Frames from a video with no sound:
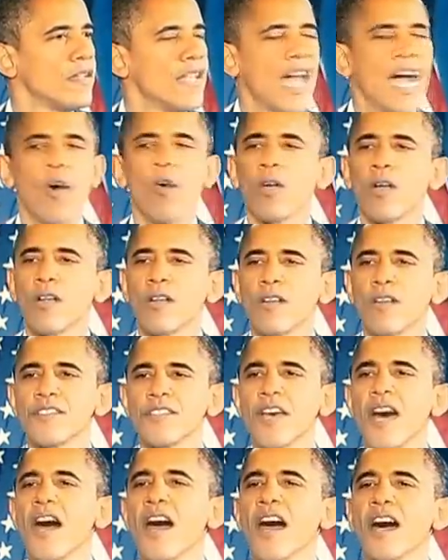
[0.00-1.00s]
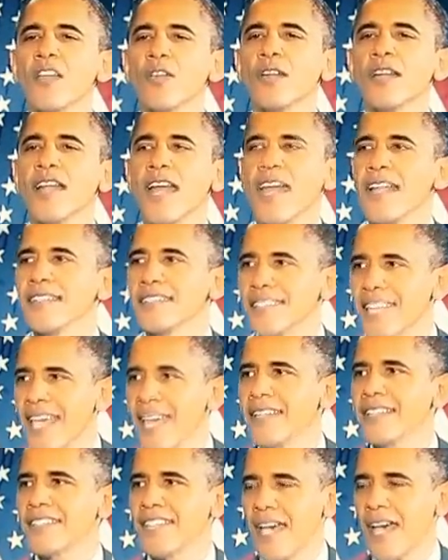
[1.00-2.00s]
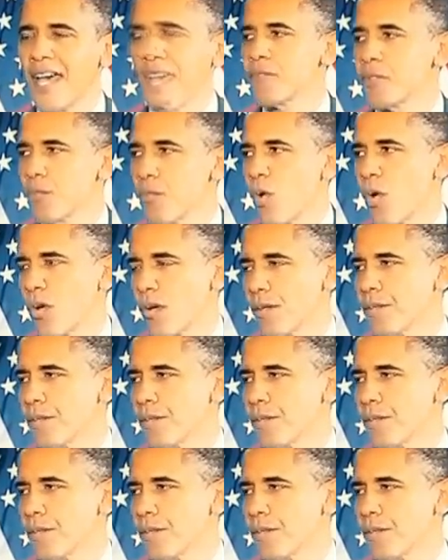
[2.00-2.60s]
now earns 110 times more.